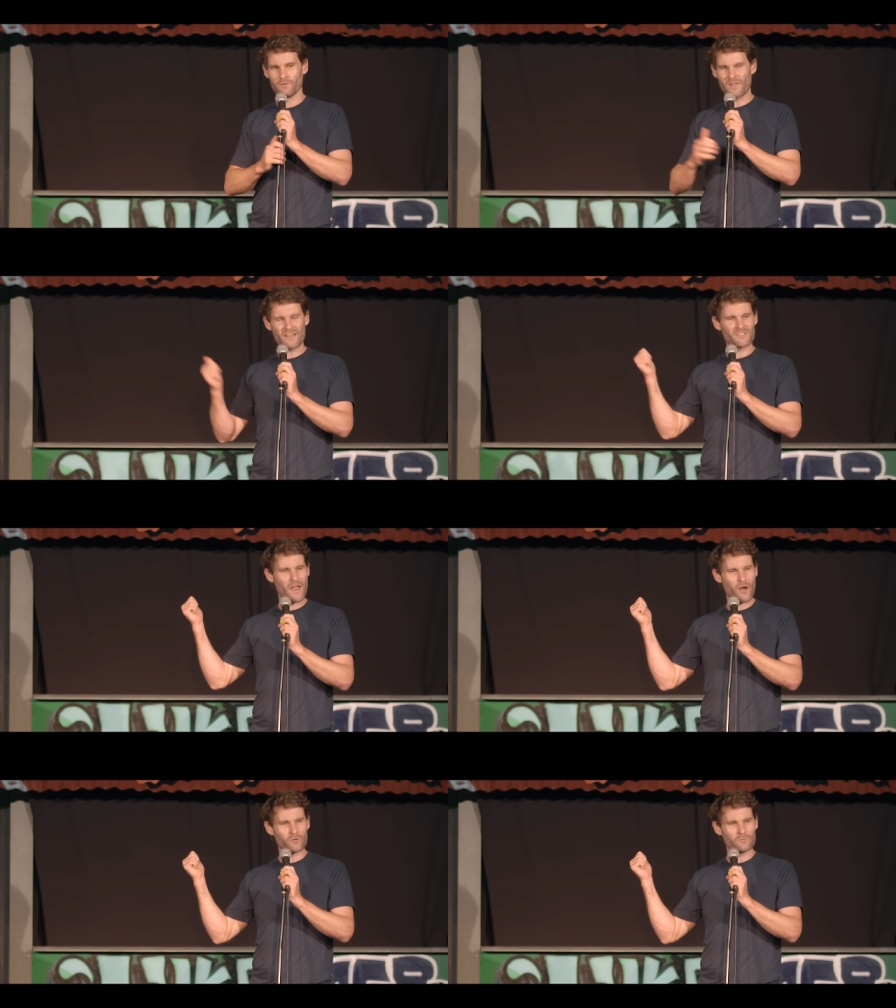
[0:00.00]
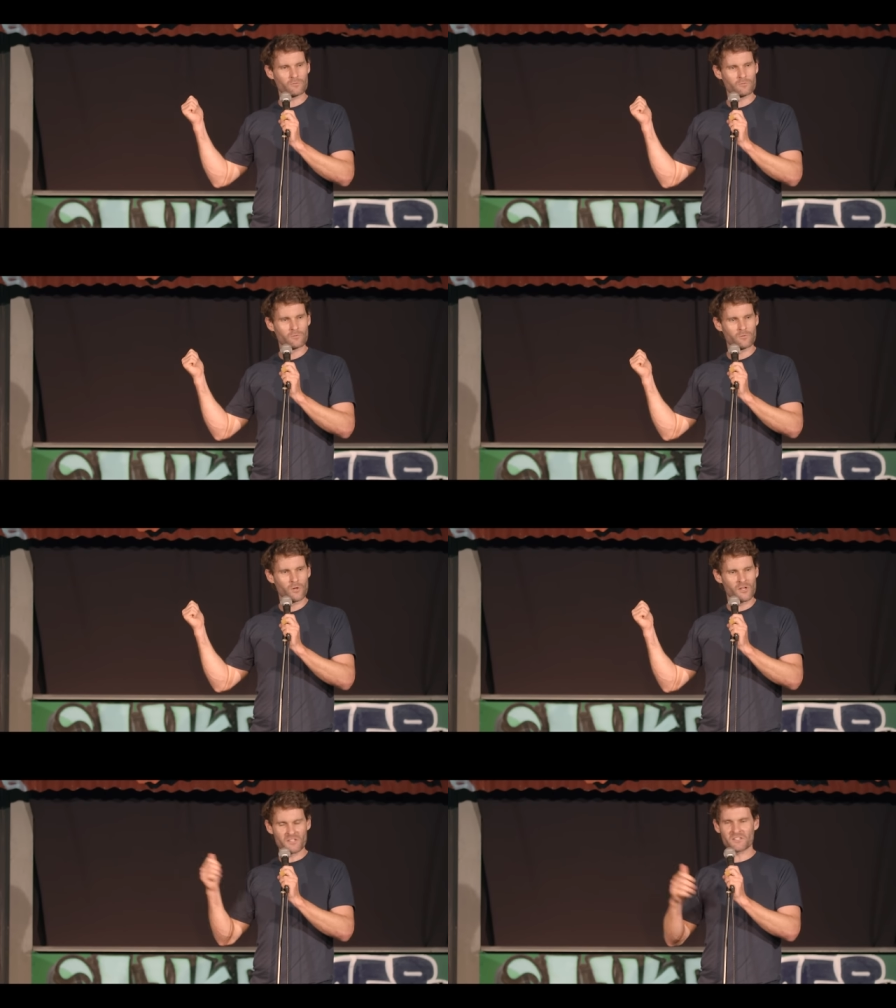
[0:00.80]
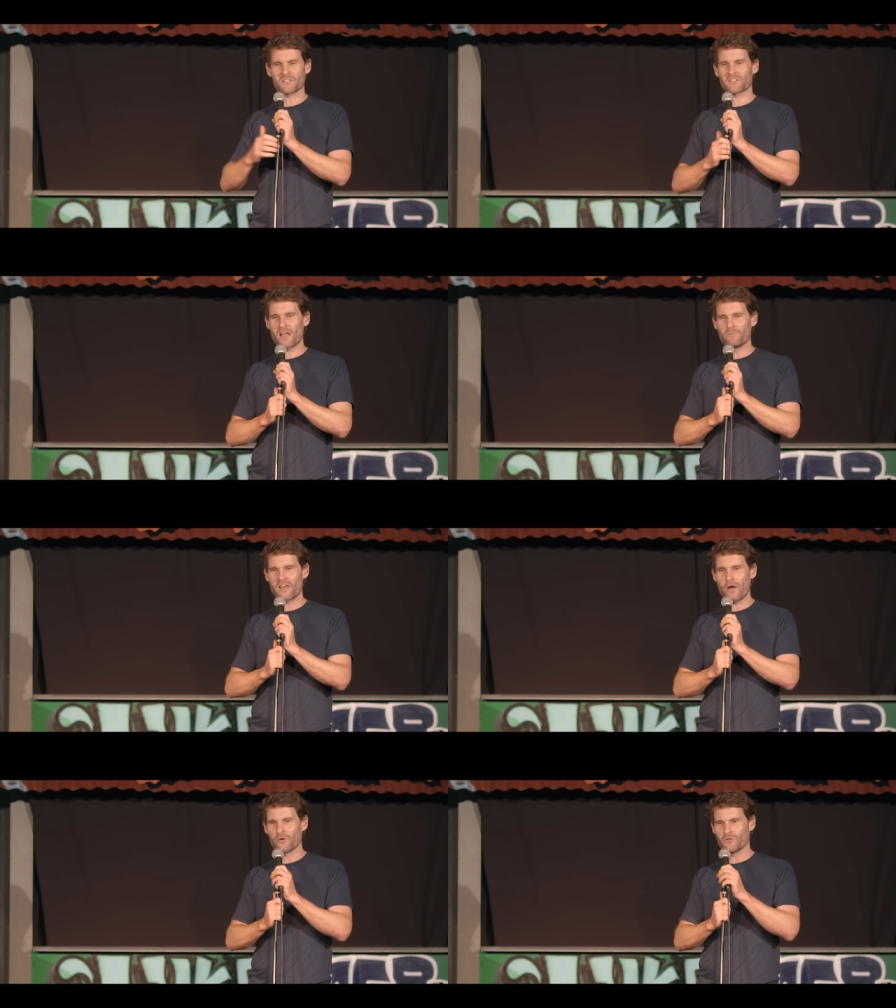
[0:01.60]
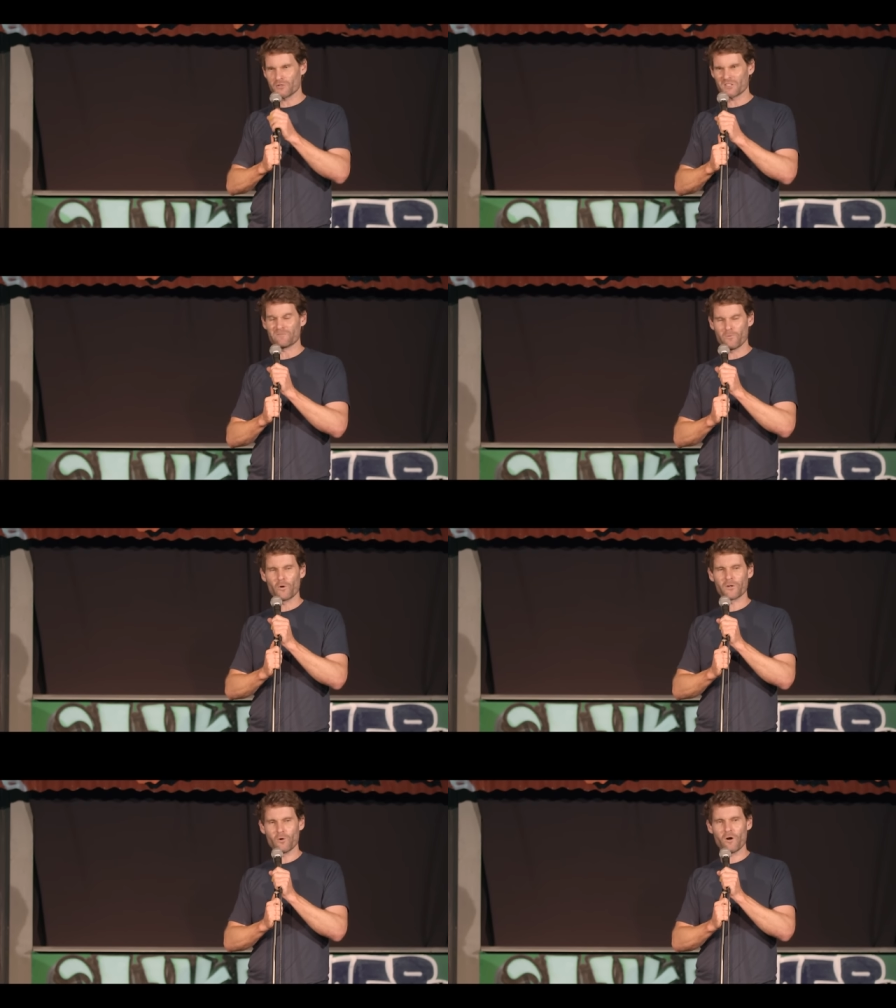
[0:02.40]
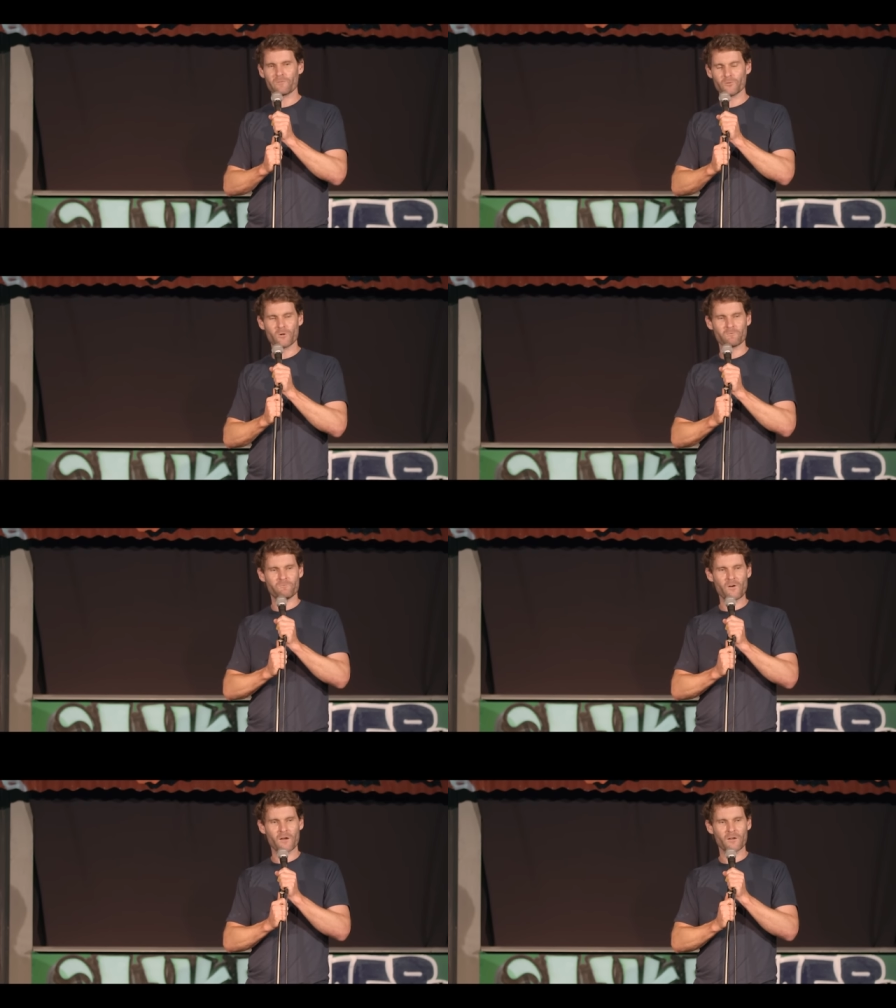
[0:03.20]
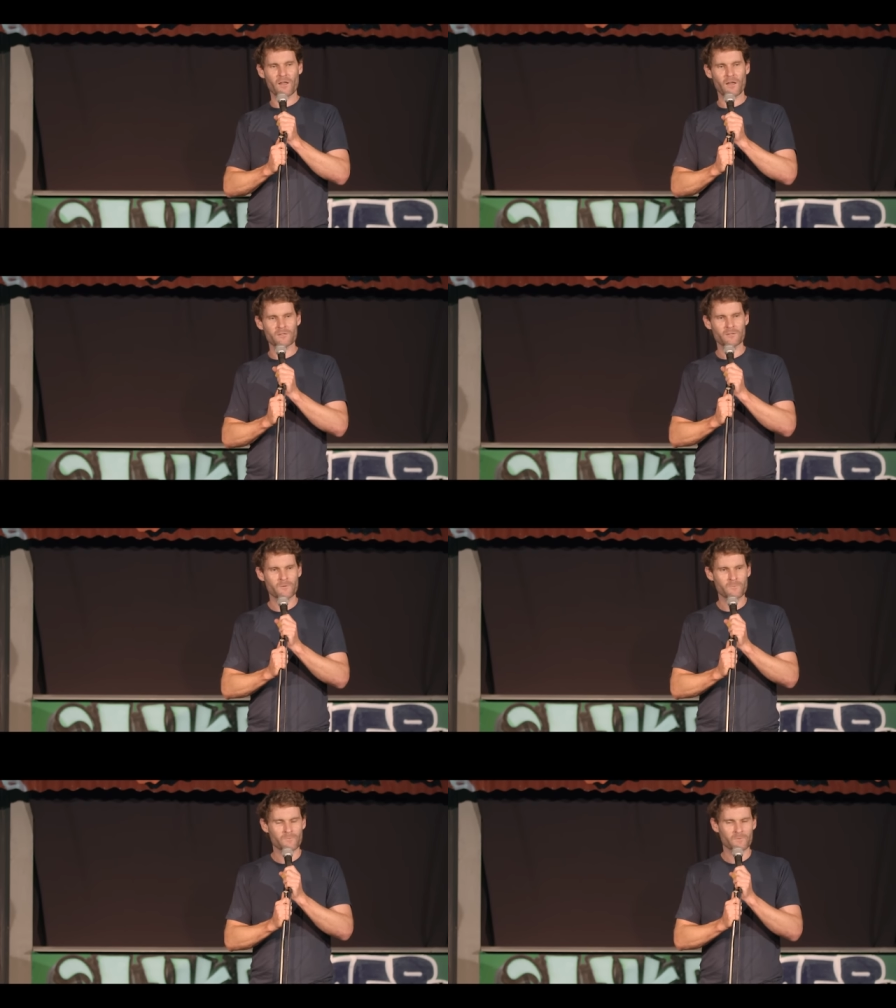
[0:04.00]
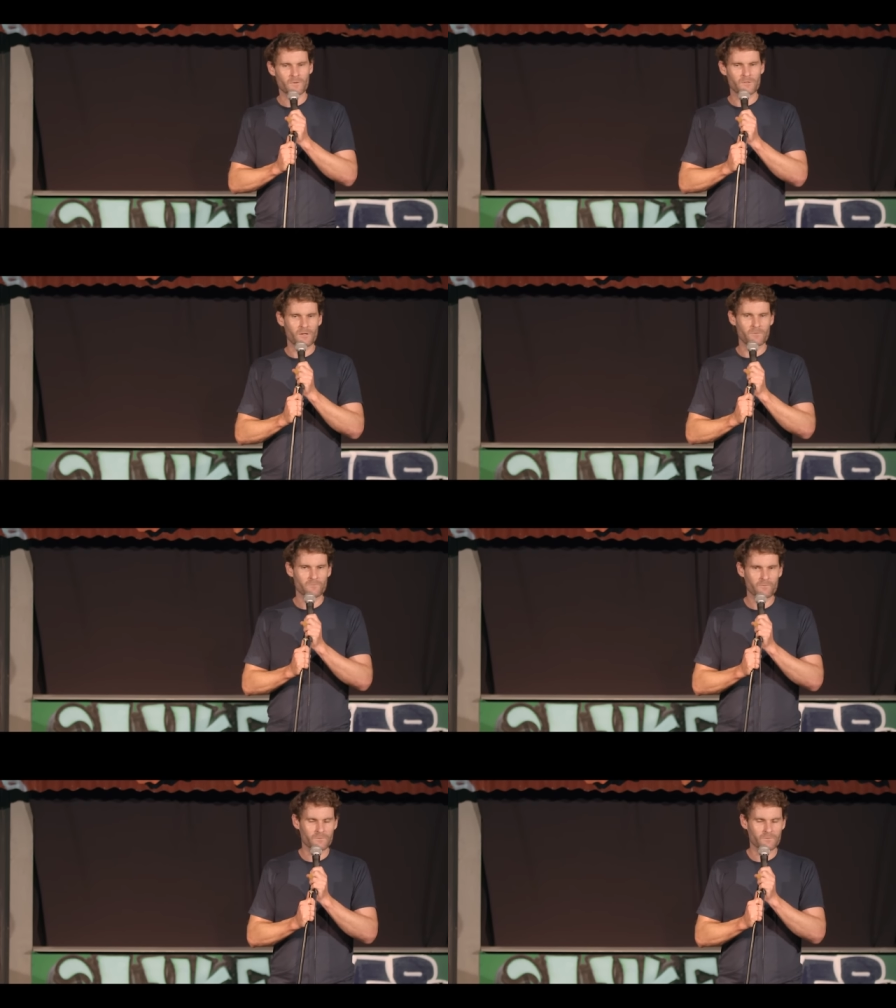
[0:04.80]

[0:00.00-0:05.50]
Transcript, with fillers: That Darren? Is this the same Darren who uses his fork and knife in the wrong fucking hands? Is that him?